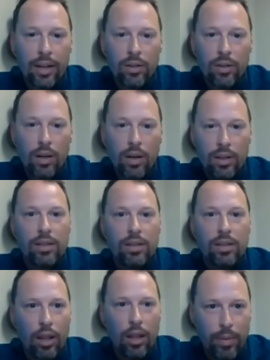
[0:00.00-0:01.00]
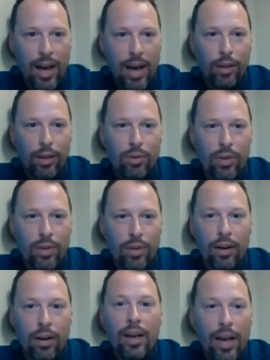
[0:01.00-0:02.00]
So I'll send a seller packet through there.